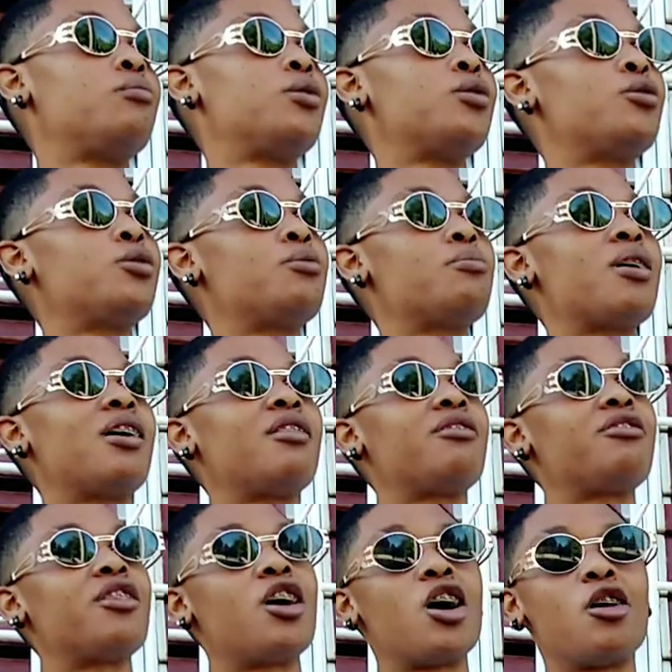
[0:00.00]
I look the man
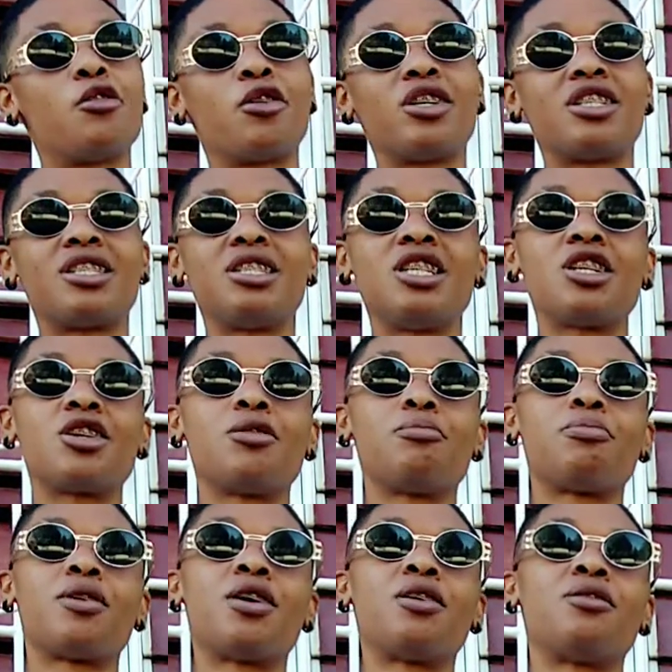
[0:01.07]
forward, sneak
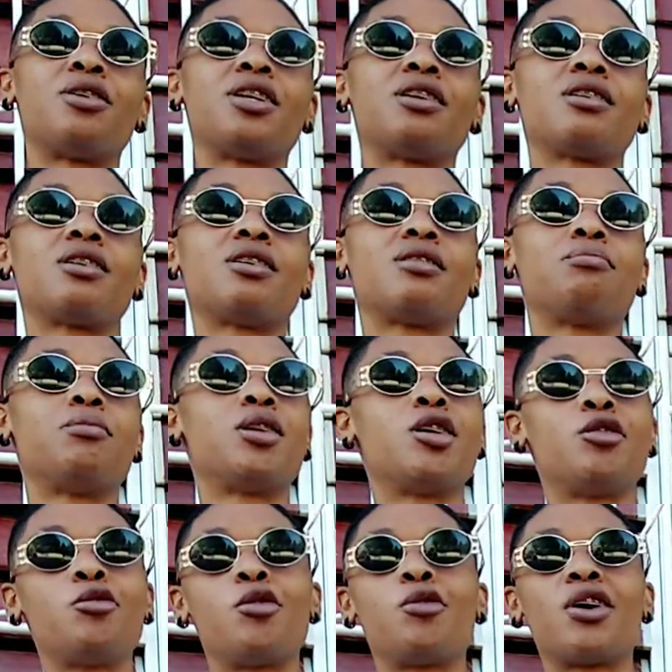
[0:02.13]
up on me. I
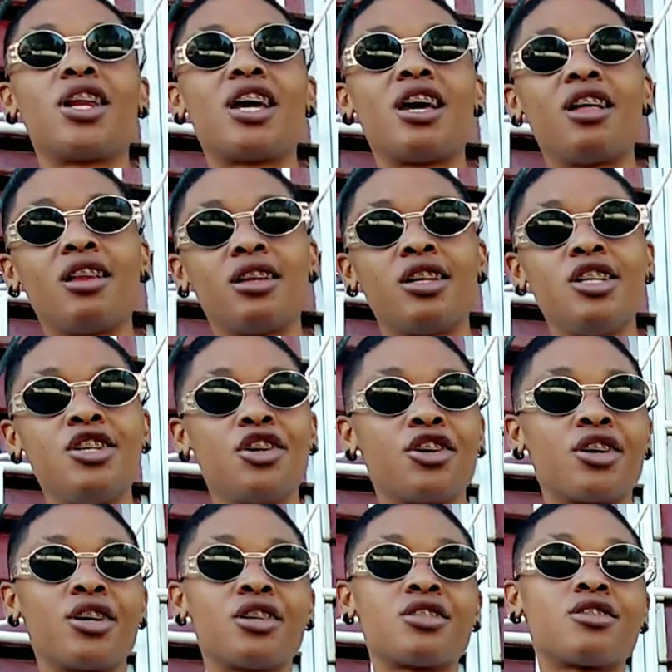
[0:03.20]
don't know what the hell he
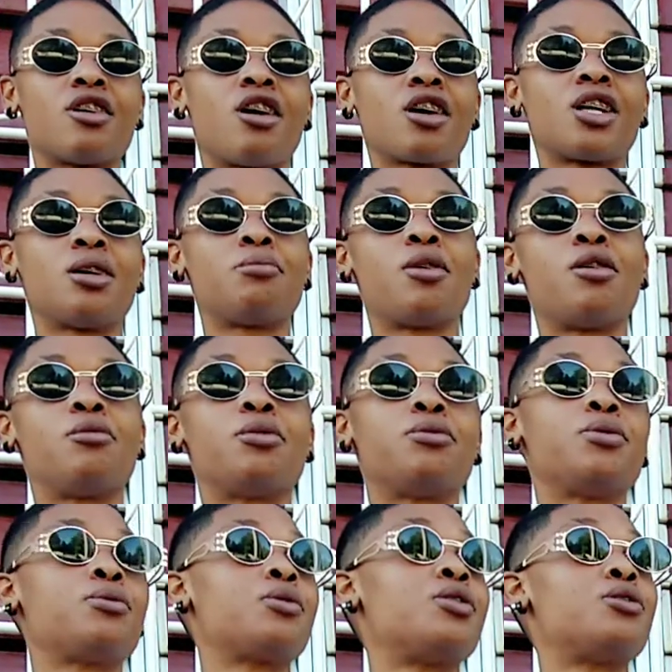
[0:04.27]
heard us talking about,
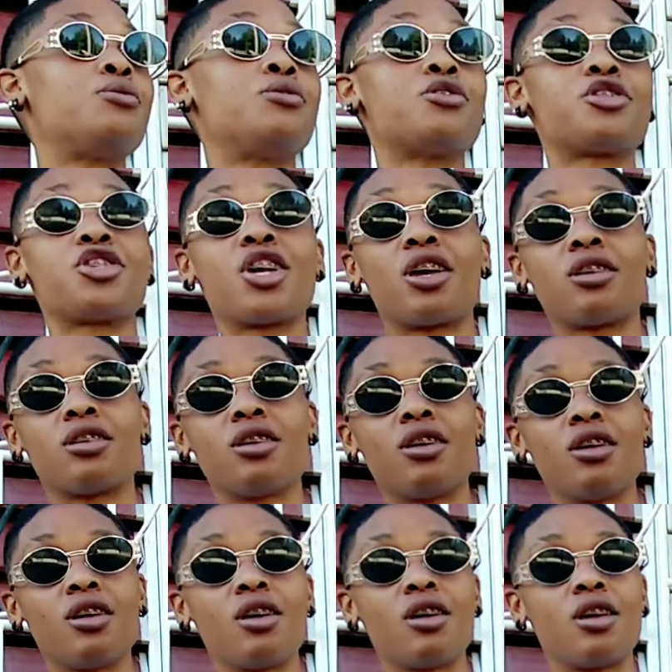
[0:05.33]
but we weren't doing shit.
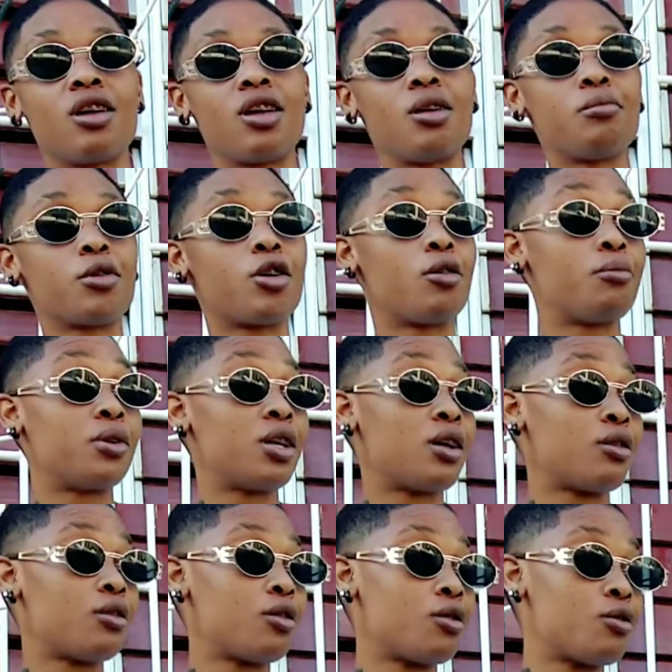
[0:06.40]
Him coming
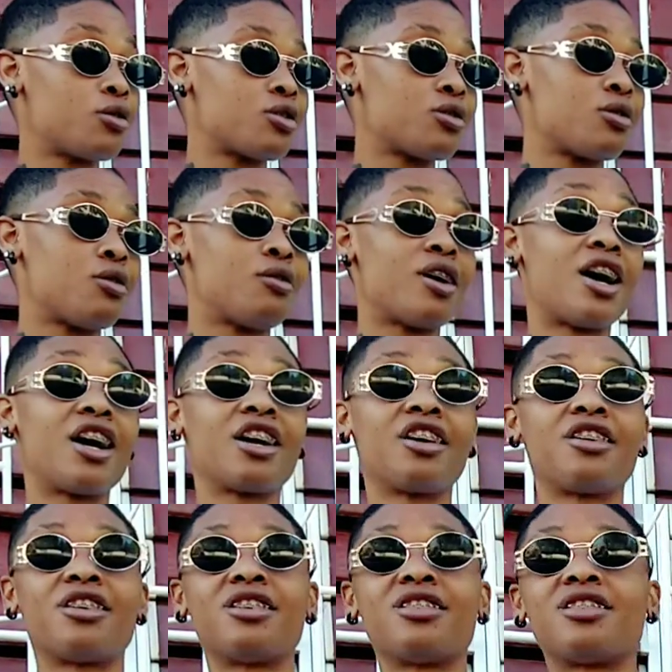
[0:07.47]
out of the house, no,
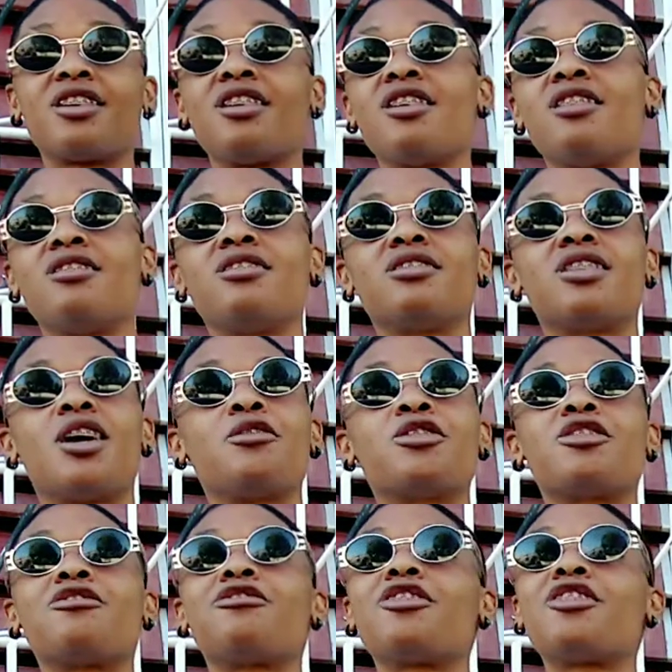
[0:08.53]
angry as hell. That
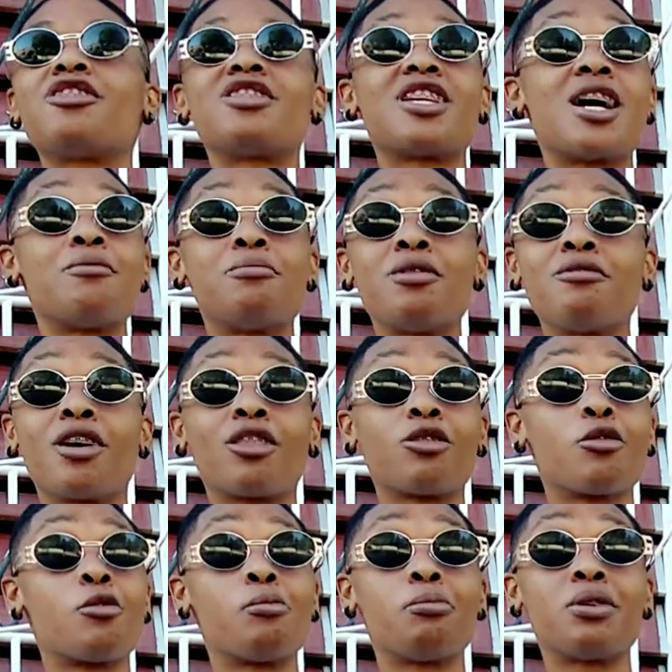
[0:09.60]
was the first time he ever
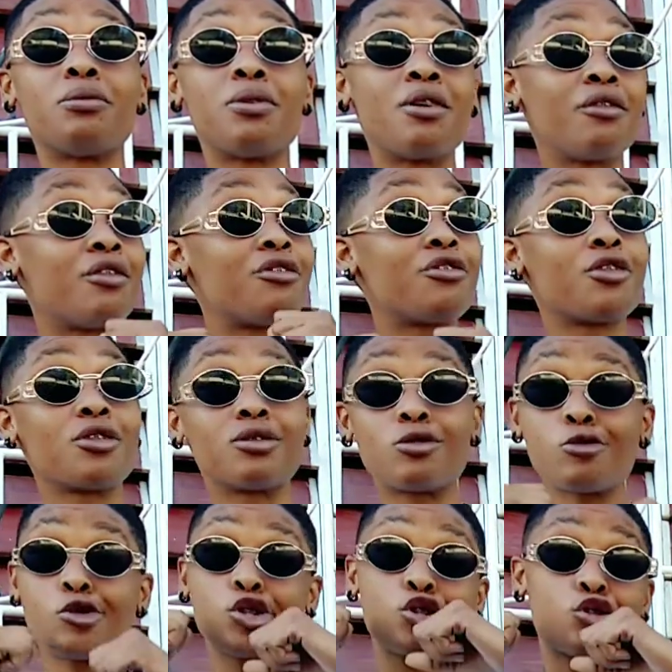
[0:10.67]
told me. He ever thought,
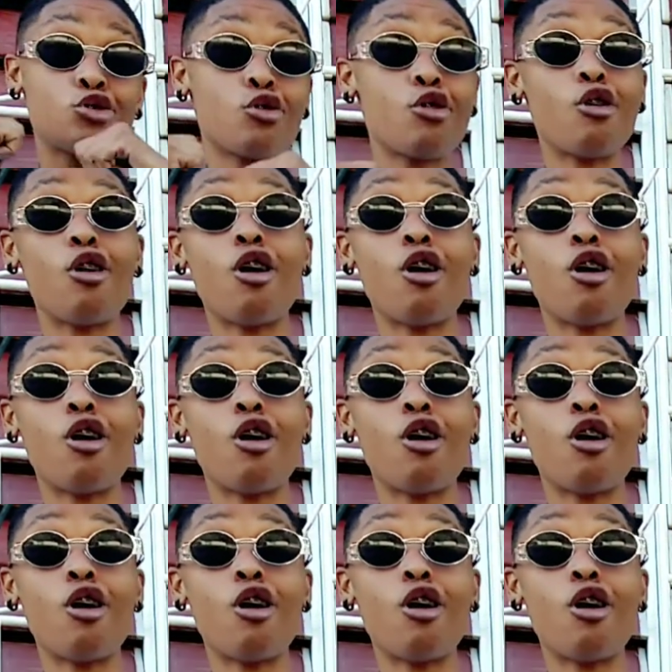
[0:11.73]
oh, sure.